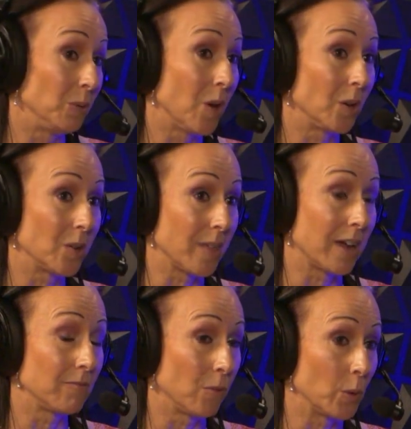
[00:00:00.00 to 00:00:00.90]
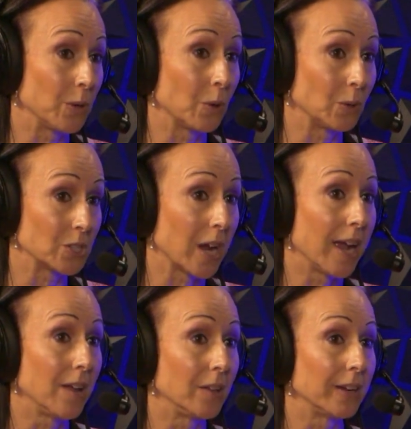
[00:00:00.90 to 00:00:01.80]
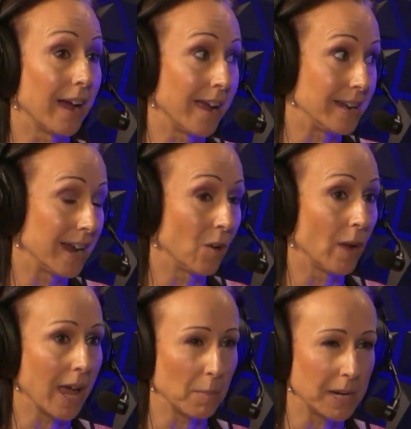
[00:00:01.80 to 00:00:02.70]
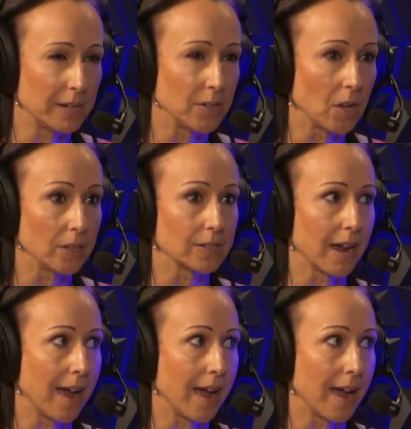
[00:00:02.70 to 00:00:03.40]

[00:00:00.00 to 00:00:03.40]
longer that 4-year-old child. I now am an adult.